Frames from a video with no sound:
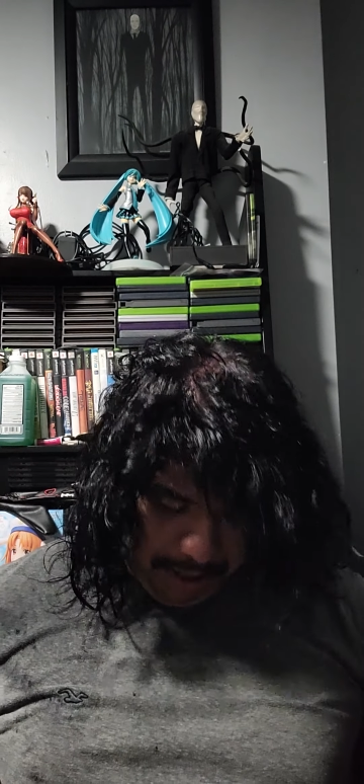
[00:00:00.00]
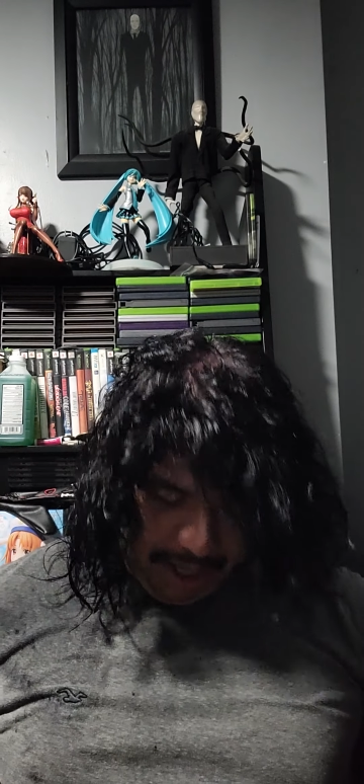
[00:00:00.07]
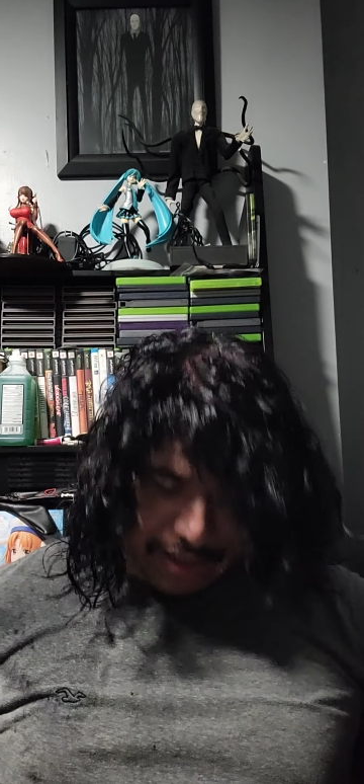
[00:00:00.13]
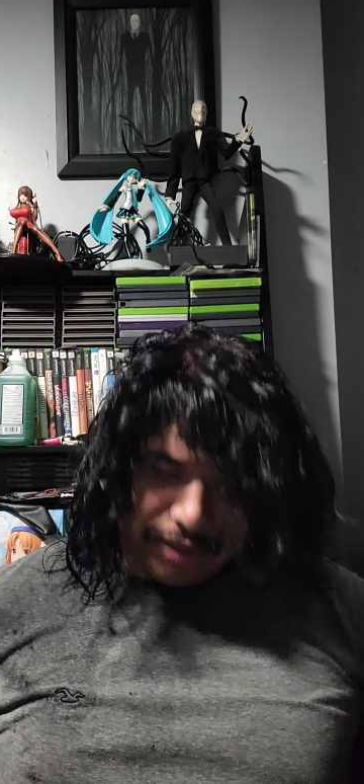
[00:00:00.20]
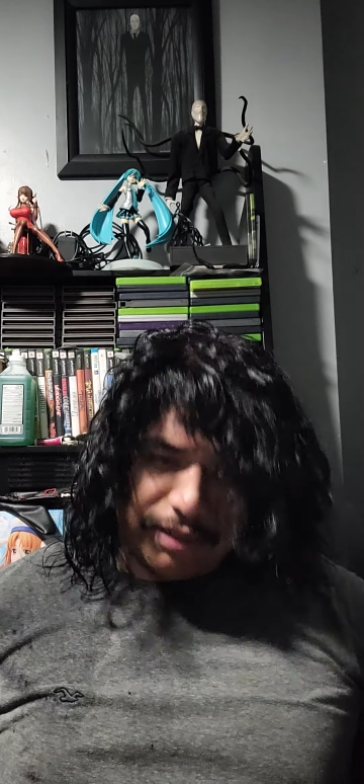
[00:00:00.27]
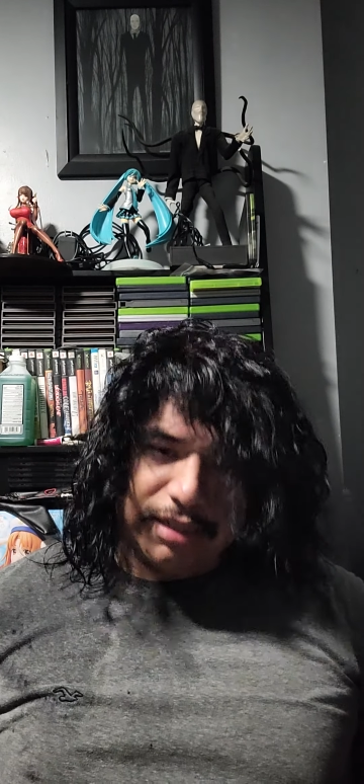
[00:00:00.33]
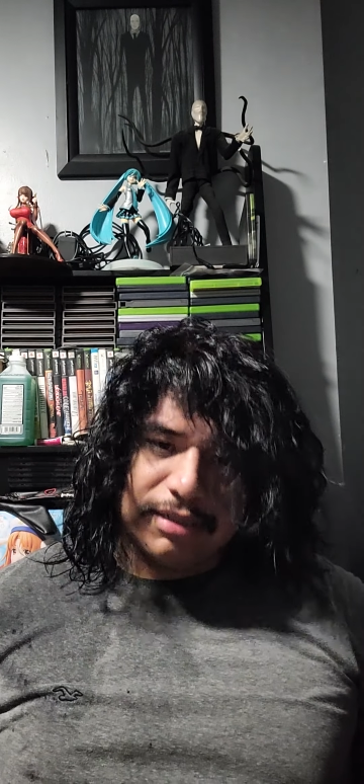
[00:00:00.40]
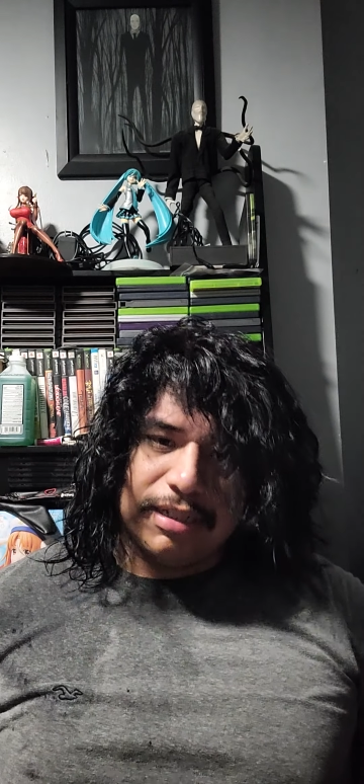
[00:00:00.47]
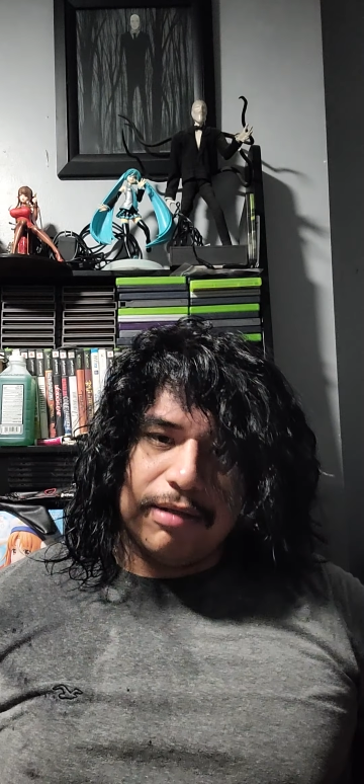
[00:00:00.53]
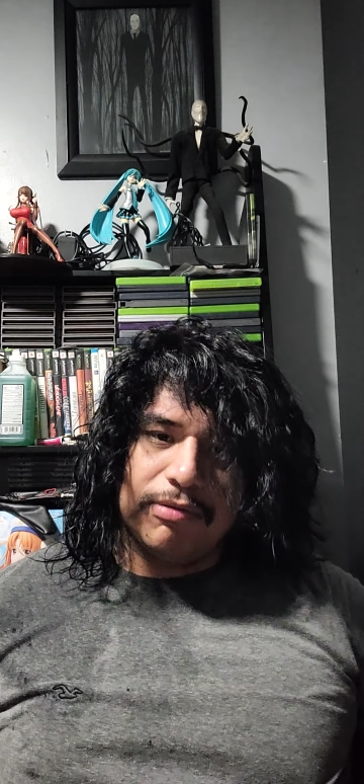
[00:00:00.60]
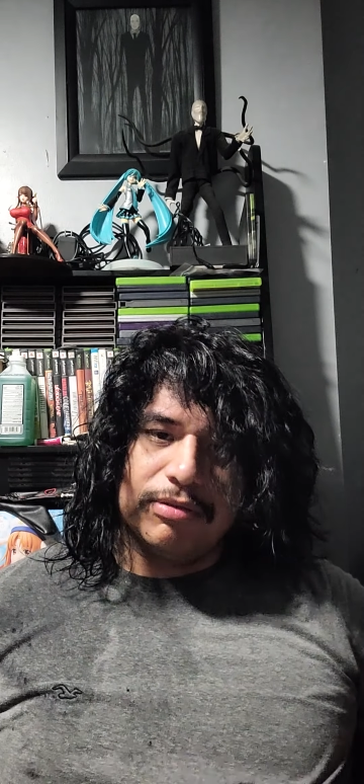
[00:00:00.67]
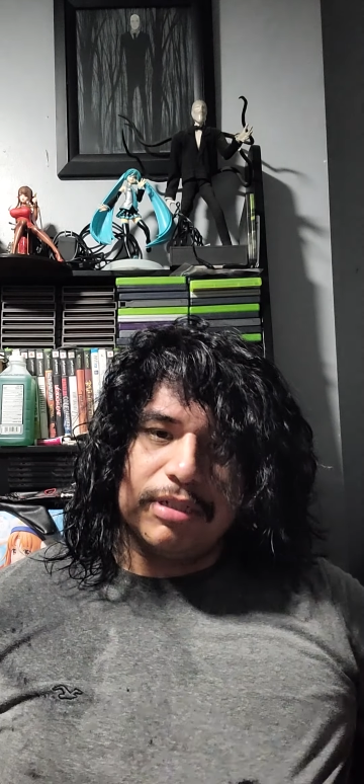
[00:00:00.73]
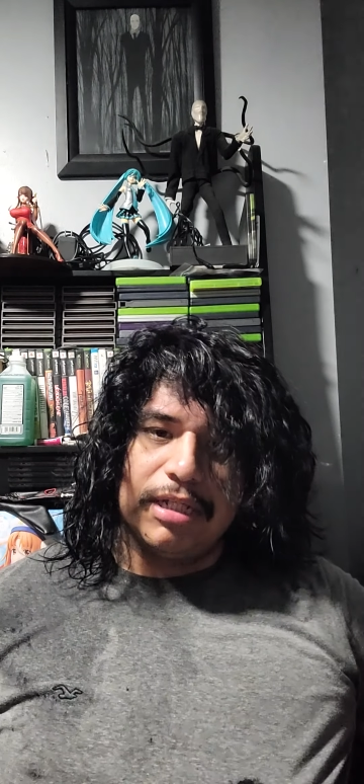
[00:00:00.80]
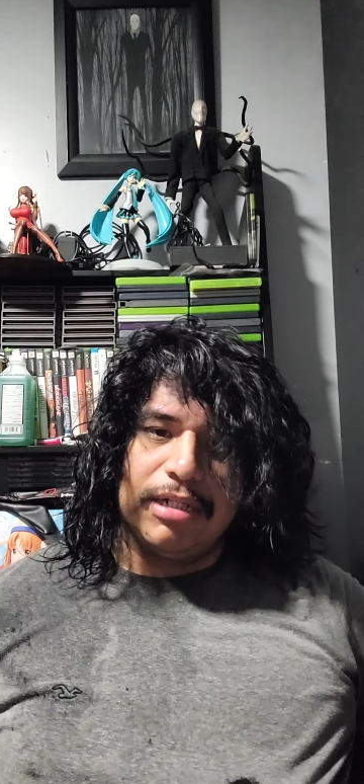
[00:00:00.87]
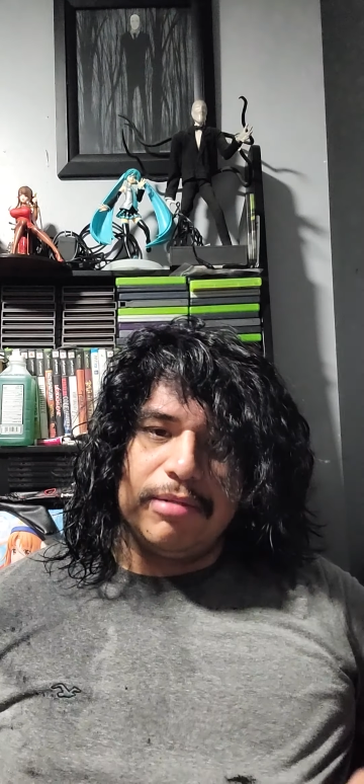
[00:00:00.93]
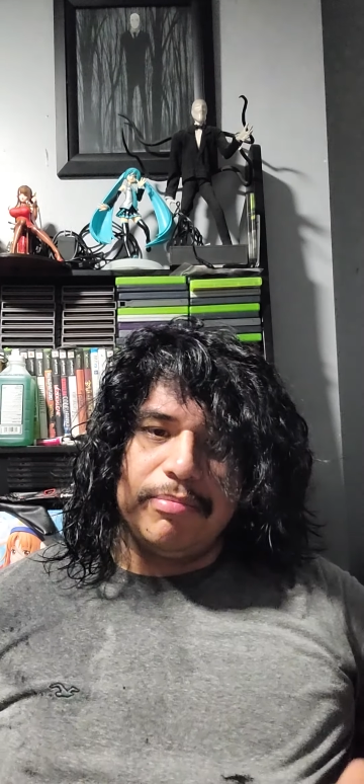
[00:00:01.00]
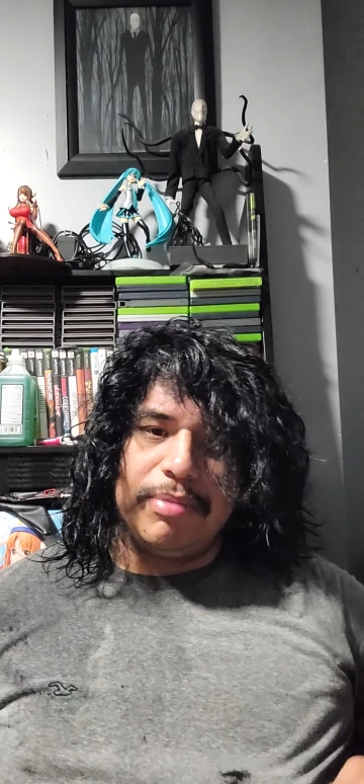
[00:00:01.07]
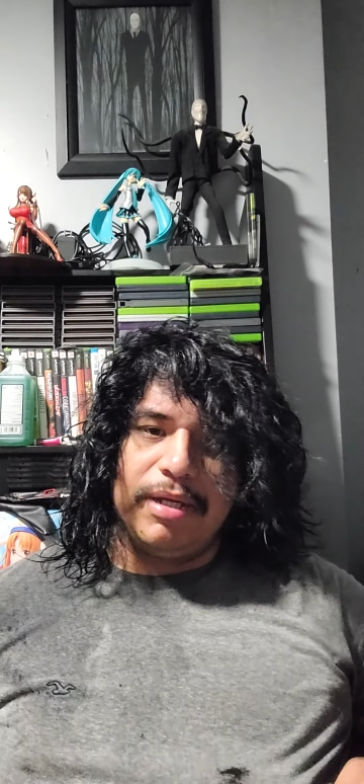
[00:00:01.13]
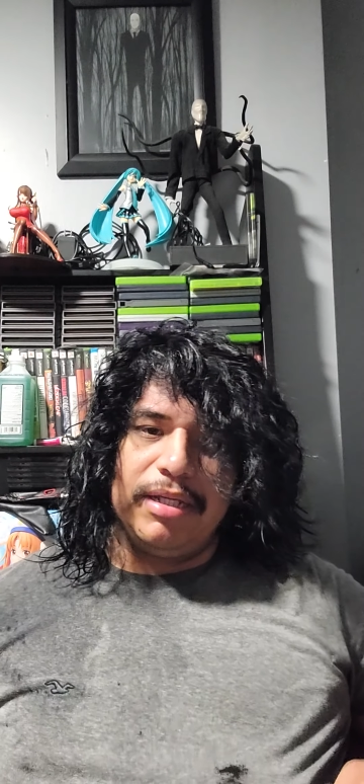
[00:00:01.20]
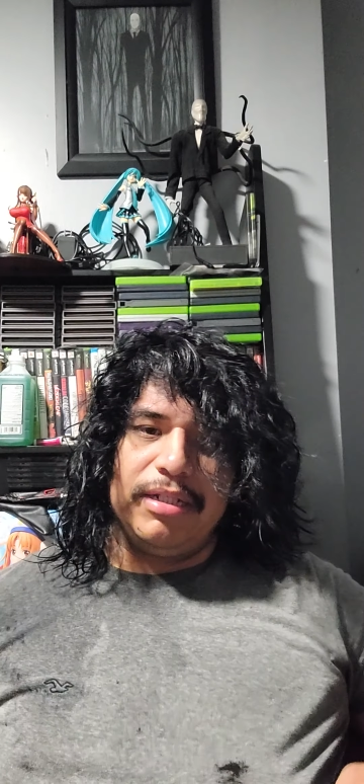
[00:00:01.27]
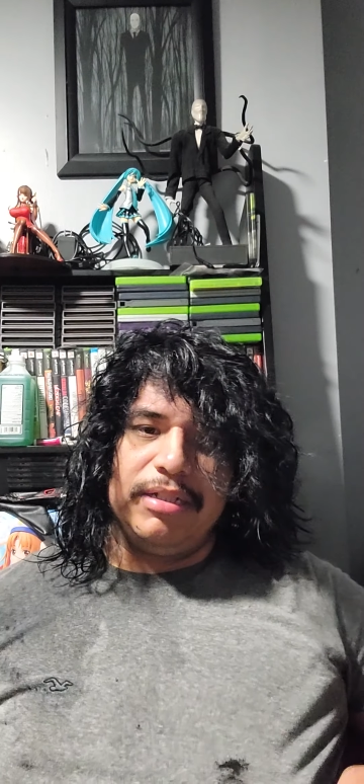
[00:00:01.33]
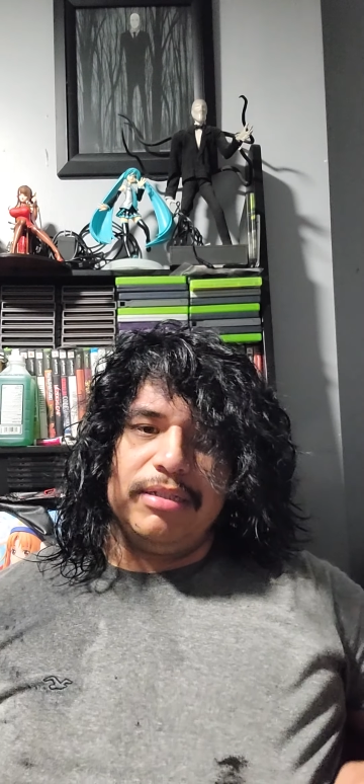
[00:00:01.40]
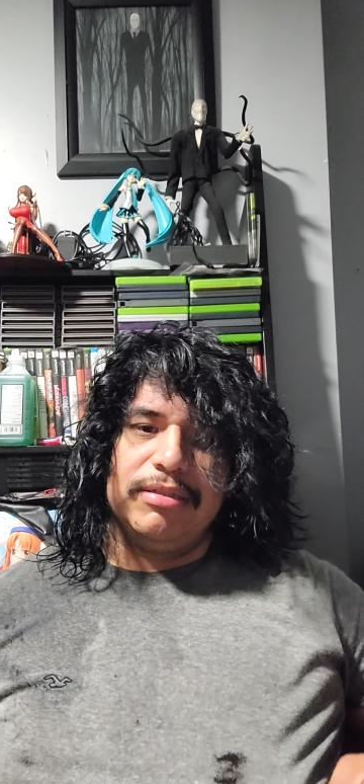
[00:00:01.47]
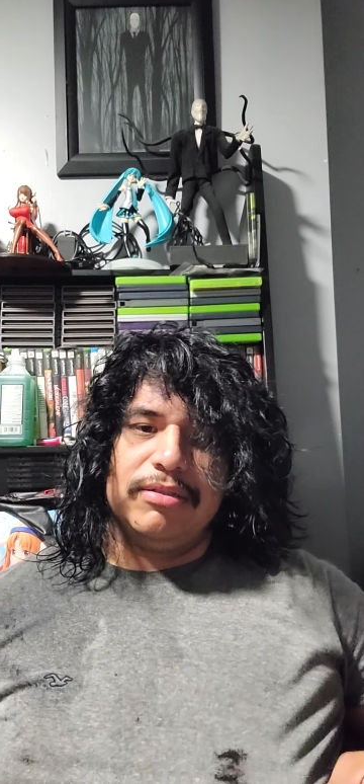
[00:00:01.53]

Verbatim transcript: mind this, I was kind of painting,